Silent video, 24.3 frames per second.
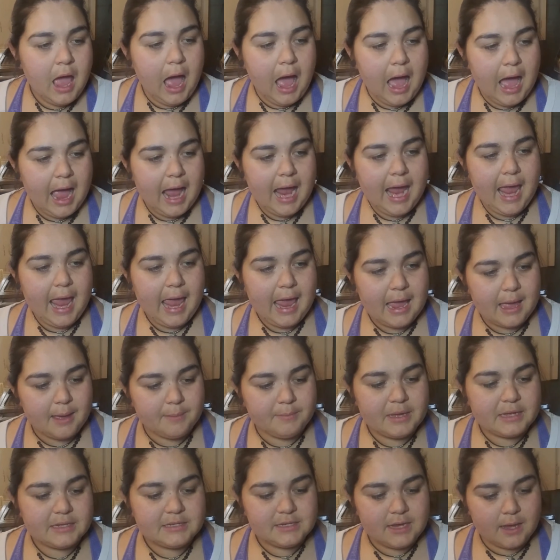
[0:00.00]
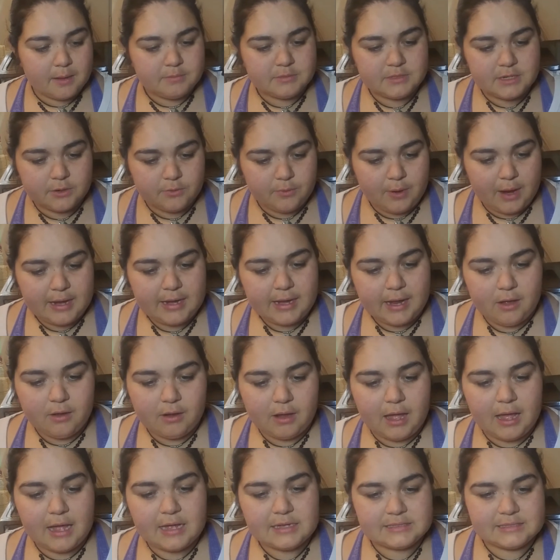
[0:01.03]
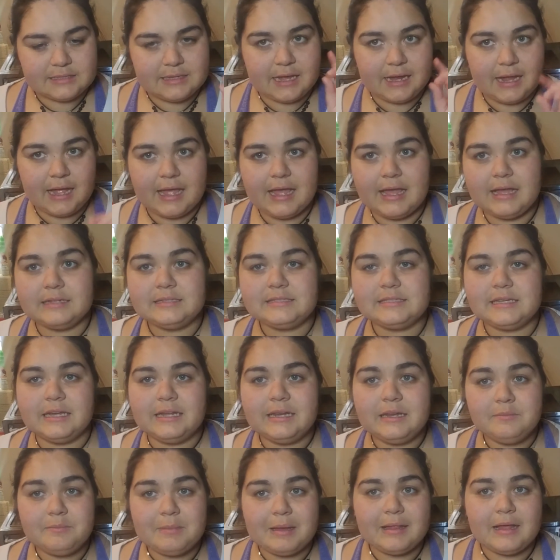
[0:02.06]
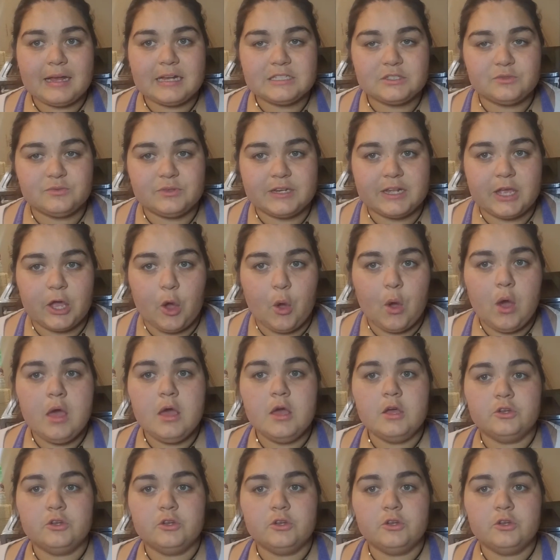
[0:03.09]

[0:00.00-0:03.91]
I am attempting right now, guys, like I had said in my last video,